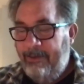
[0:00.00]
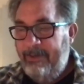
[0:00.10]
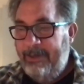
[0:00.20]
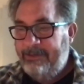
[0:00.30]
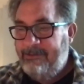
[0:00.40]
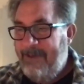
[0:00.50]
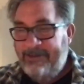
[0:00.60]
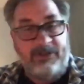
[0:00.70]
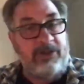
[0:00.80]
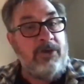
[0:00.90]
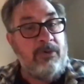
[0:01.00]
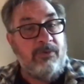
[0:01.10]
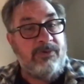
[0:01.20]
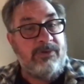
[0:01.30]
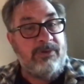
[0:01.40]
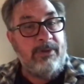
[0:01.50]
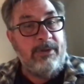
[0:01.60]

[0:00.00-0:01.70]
its best use,